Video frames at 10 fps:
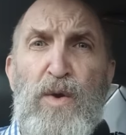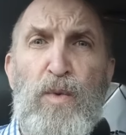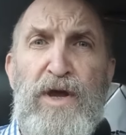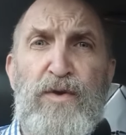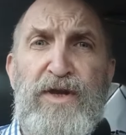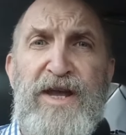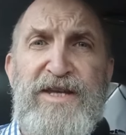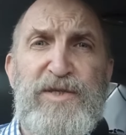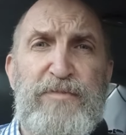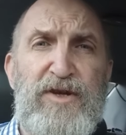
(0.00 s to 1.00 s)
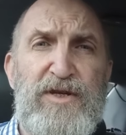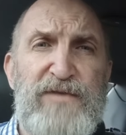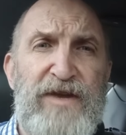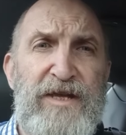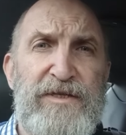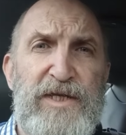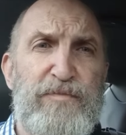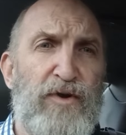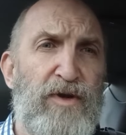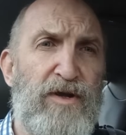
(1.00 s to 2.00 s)
Well, g'day Spurs fans. It's
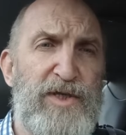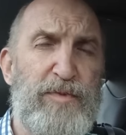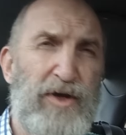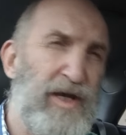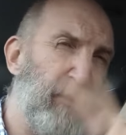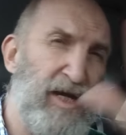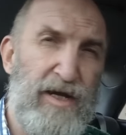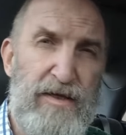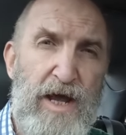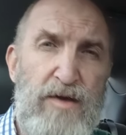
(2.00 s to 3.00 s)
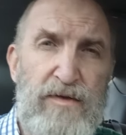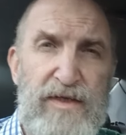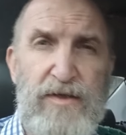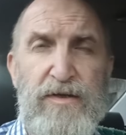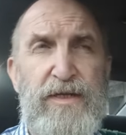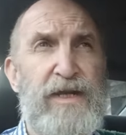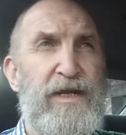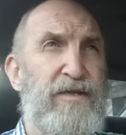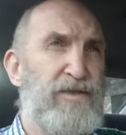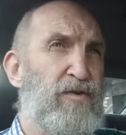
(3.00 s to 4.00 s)
Paul Hotspur hippie here, the only
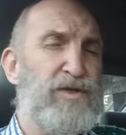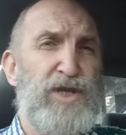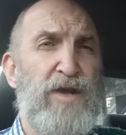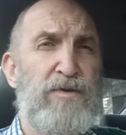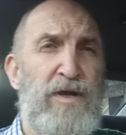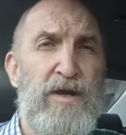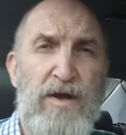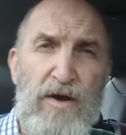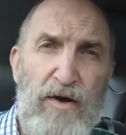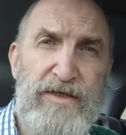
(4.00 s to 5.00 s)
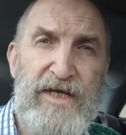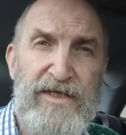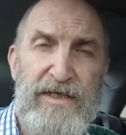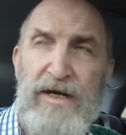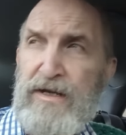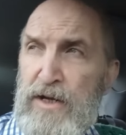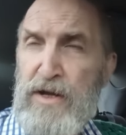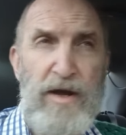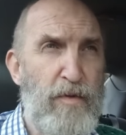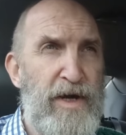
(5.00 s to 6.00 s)
psychedelic soccer show on the internet.
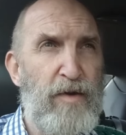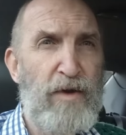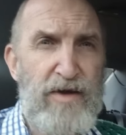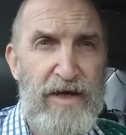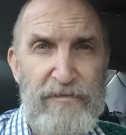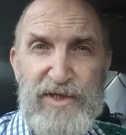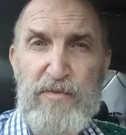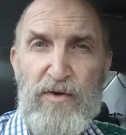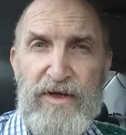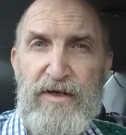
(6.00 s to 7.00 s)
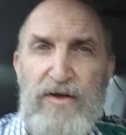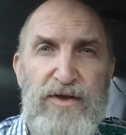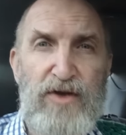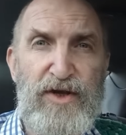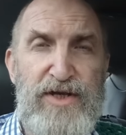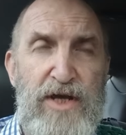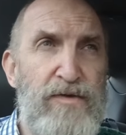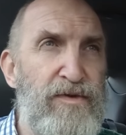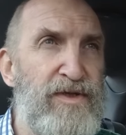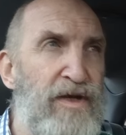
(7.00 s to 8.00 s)
And when I woke up this morning and looked at the
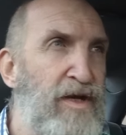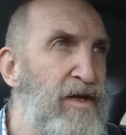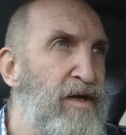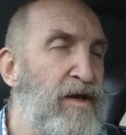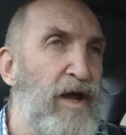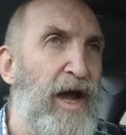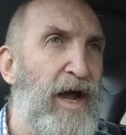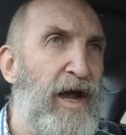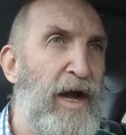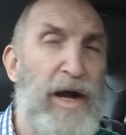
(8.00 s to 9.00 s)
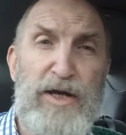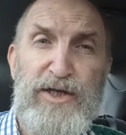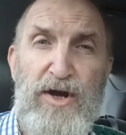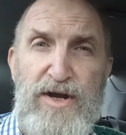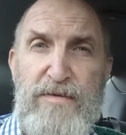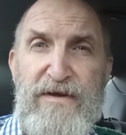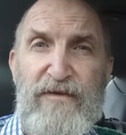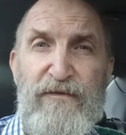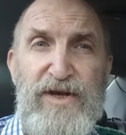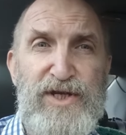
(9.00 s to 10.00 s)
news, Tottenham have
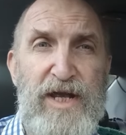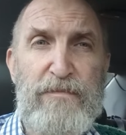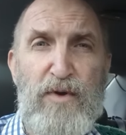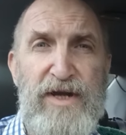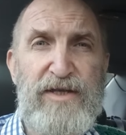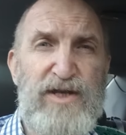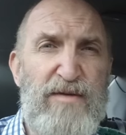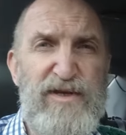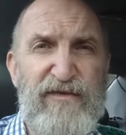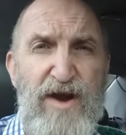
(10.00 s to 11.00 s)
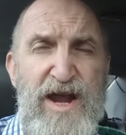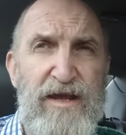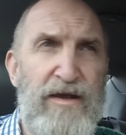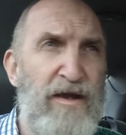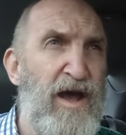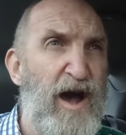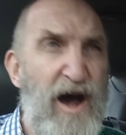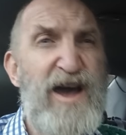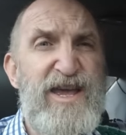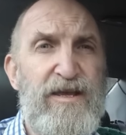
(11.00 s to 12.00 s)
officially appointed Thomas Frank.
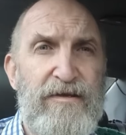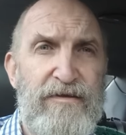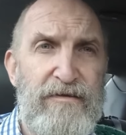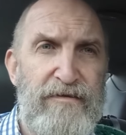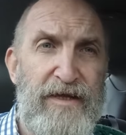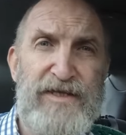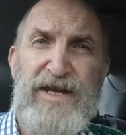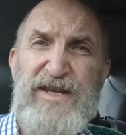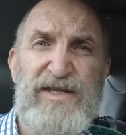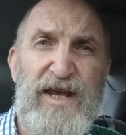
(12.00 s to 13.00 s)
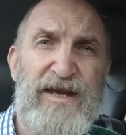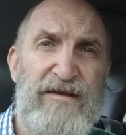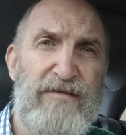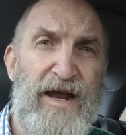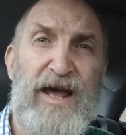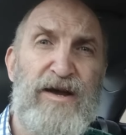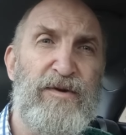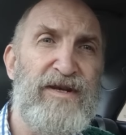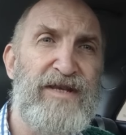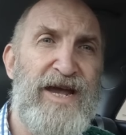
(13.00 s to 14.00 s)
Hi! That's how you say hello
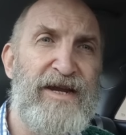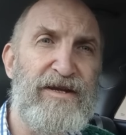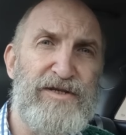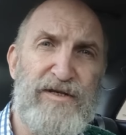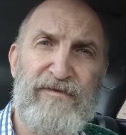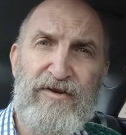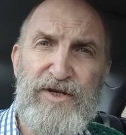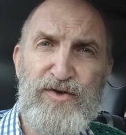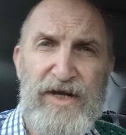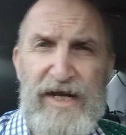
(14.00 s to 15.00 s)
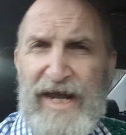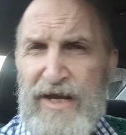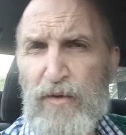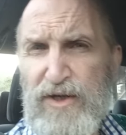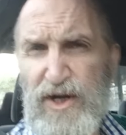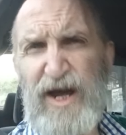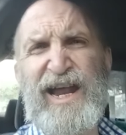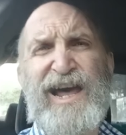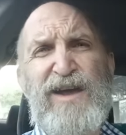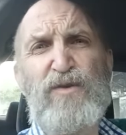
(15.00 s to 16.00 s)
in Danish. It's very tricky language.
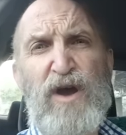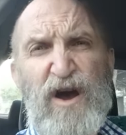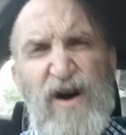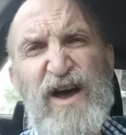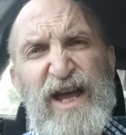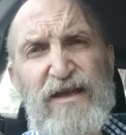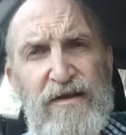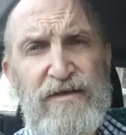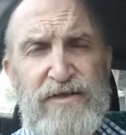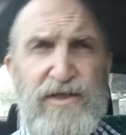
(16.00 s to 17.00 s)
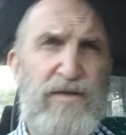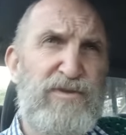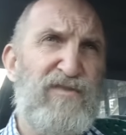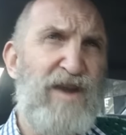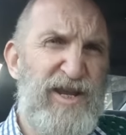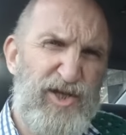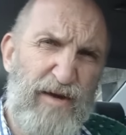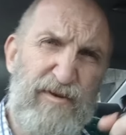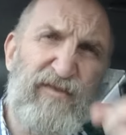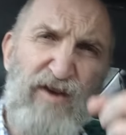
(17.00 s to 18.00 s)
Hello, hi to Thomas Frank.
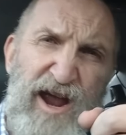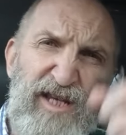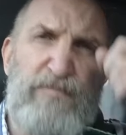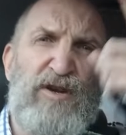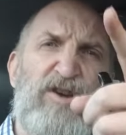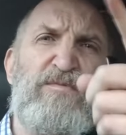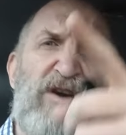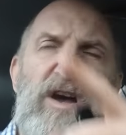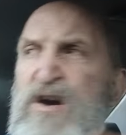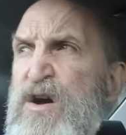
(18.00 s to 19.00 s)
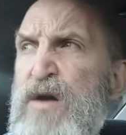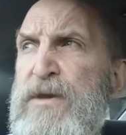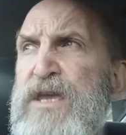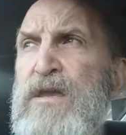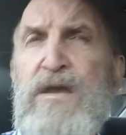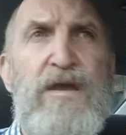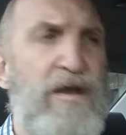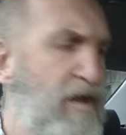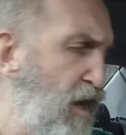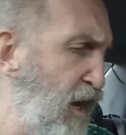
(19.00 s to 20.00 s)
Thomas Frank's blew my army.
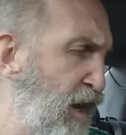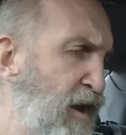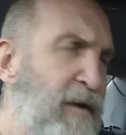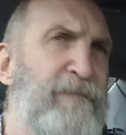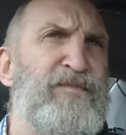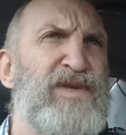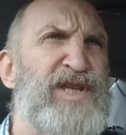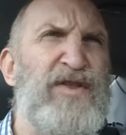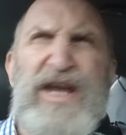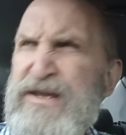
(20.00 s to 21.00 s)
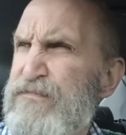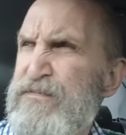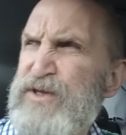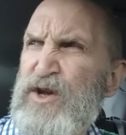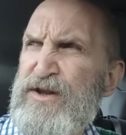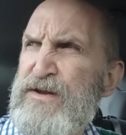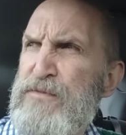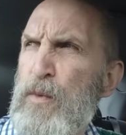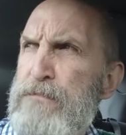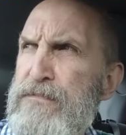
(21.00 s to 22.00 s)
So
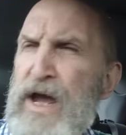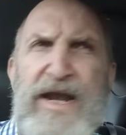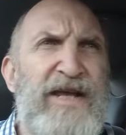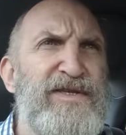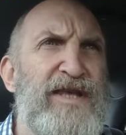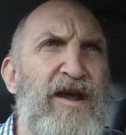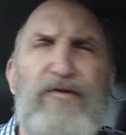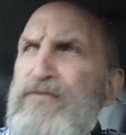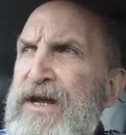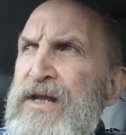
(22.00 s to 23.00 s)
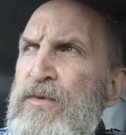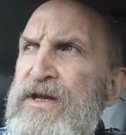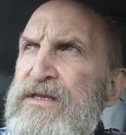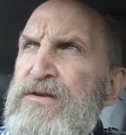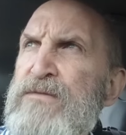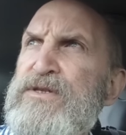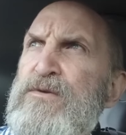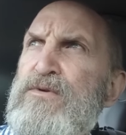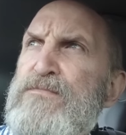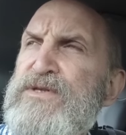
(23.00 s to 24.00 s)
Tottenham announced that at a really weird time. So
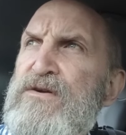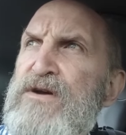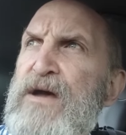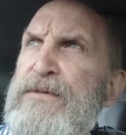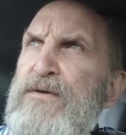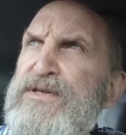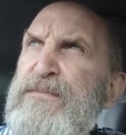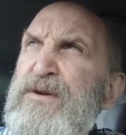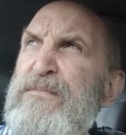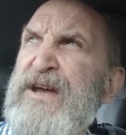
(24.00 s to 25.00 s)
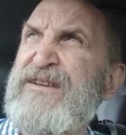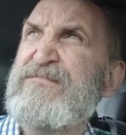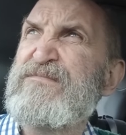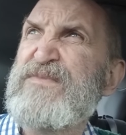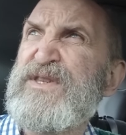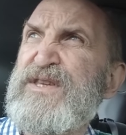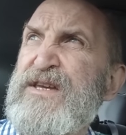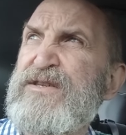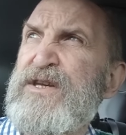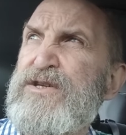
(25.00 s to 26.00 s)
when was I up? I was up at about
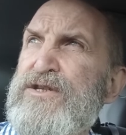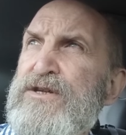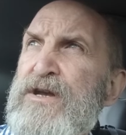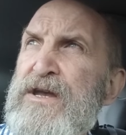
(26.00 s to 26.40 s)
6ish.